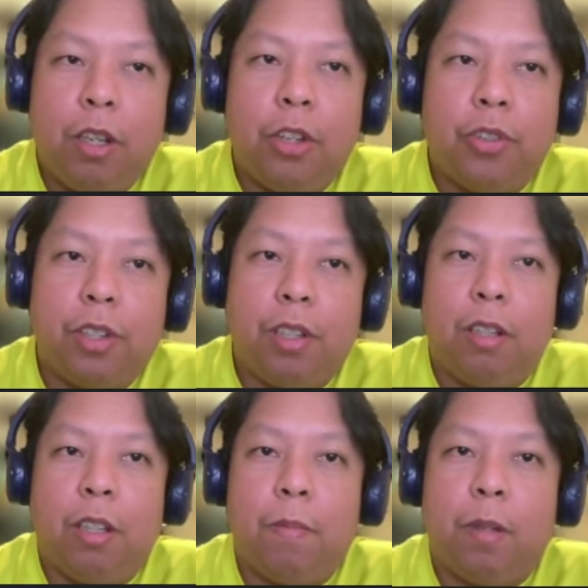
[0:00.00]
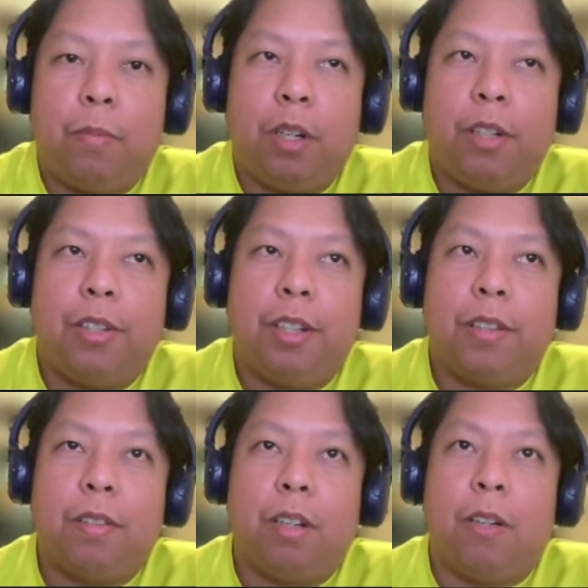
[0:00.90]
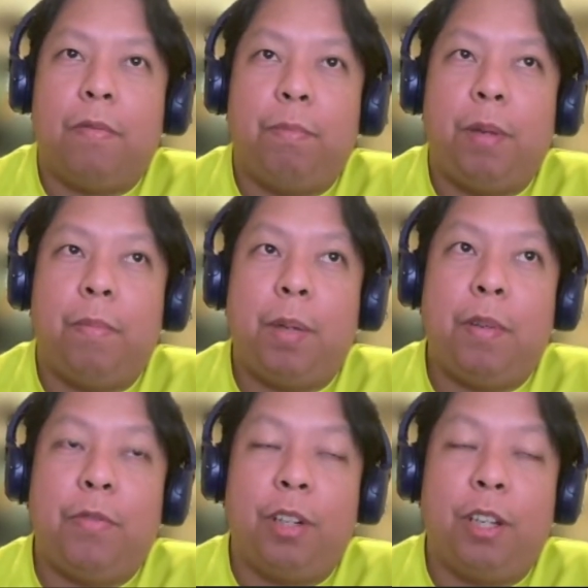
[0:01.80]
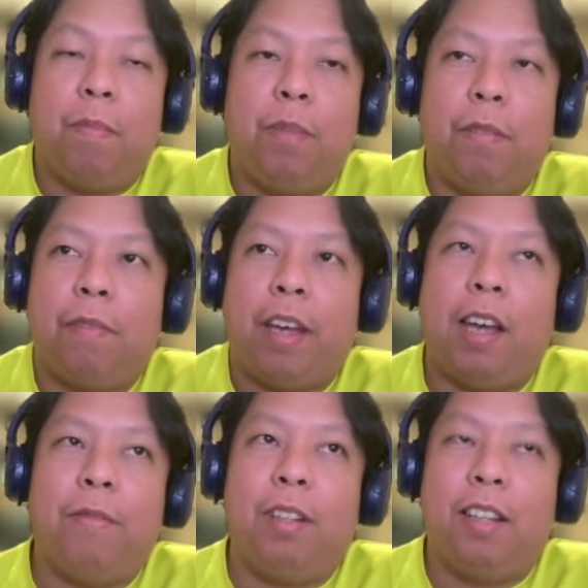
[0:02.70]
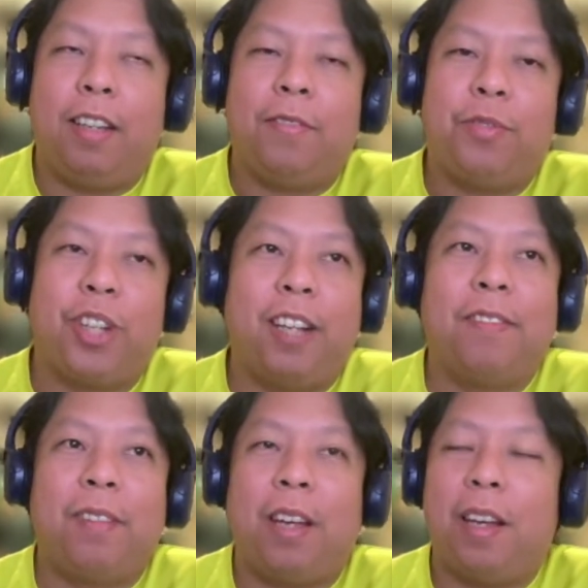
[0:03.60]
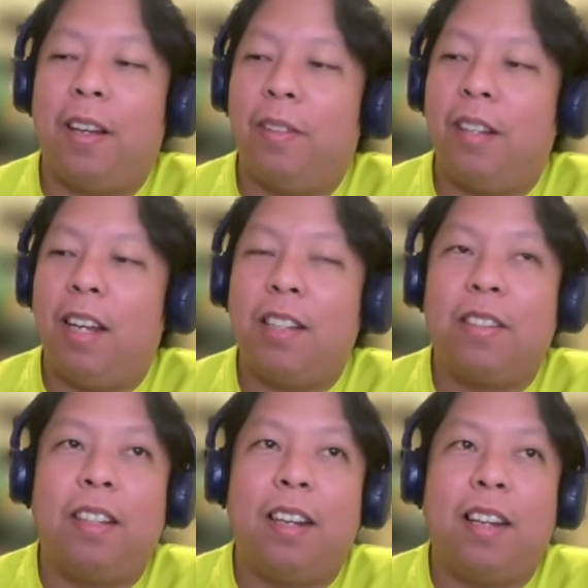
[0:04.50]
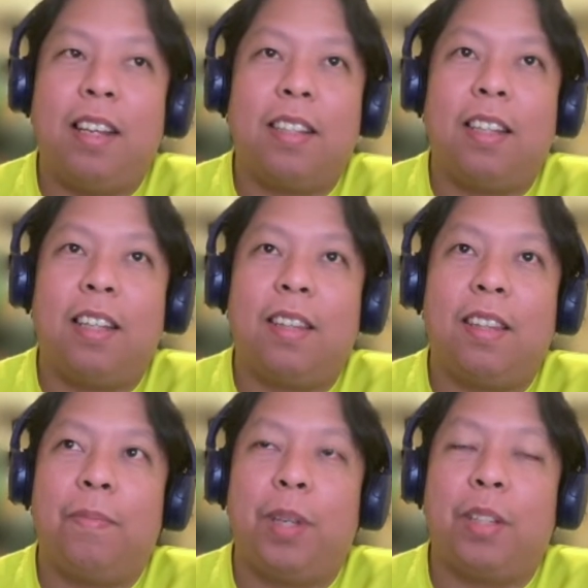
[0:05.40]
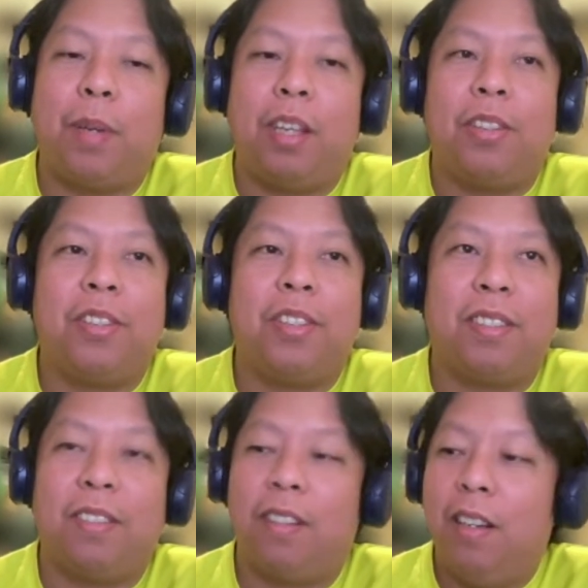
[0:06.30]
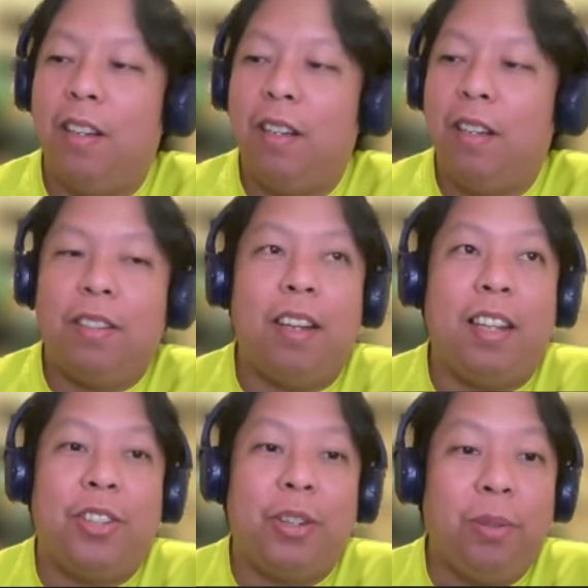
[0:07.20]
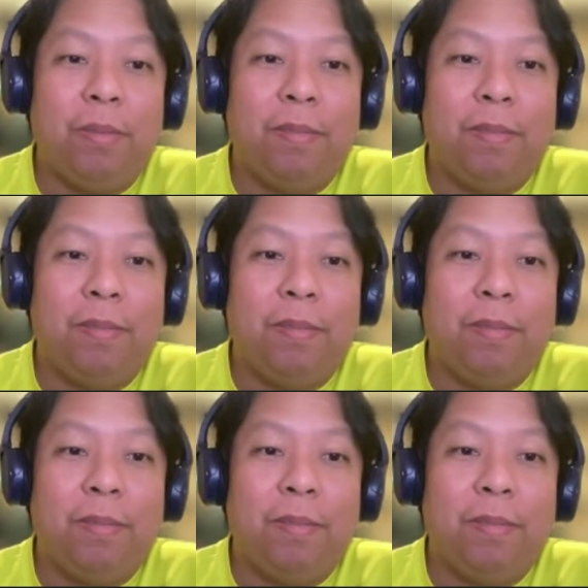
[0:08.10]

interesting DePIN projects. Maybe forgive me if I haven't like checked. The last thing that piques my interest is Silencio.